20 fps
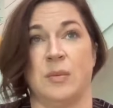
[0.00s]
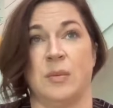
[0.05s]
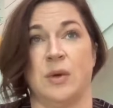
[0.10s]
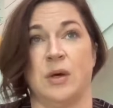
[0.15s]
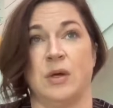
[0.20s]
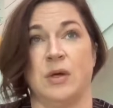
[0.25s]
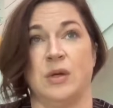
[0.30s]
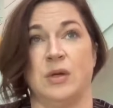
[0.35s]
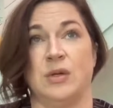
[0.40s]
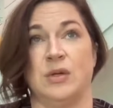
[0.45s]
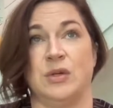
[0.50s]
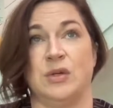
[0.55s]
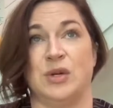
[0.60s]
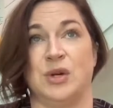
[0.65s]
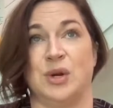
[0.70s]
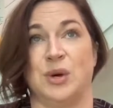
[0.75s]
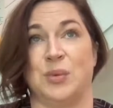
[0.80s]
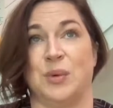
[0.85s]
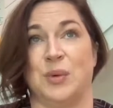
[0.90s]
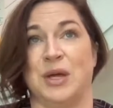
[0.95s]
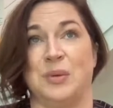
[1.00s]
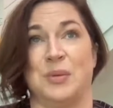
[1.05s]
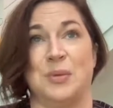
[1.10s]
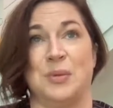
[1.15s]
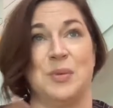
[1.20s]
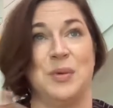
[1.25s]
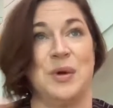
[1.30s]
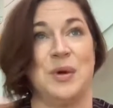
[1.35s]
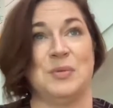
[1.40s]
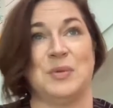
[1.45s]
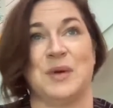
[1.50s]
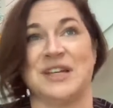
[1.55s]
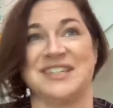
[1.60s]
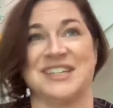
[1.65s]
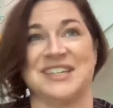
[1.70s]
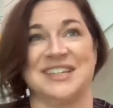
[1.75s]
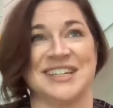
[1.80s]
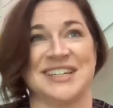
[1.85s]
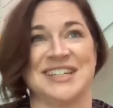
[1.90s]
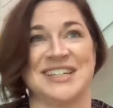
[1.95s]
we
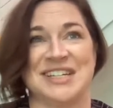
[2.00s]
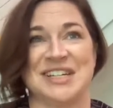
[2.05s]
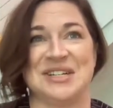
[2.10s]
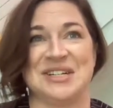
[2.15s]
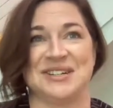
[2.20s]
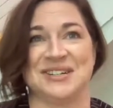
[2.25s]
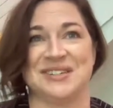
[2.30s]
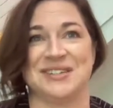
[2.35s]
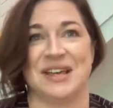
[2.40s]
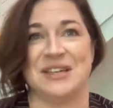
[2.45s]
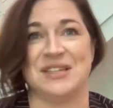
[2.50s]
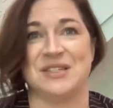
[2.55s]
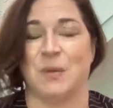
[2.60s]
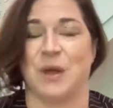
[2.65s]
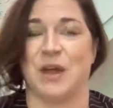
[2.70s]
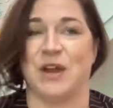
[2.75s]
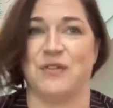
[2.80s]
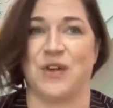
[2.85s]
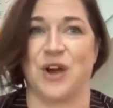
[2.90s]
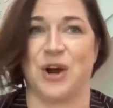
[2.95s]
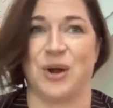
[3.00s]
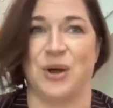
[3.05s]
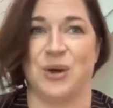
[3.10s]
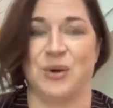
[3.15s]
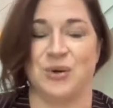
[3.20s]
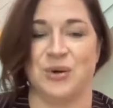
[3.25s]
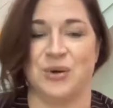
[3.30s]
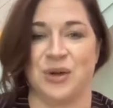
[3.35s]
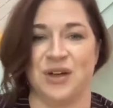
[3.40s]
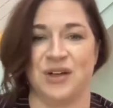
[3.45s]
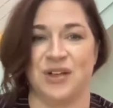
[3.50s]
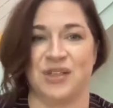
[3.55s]
recently did an assessment of our own,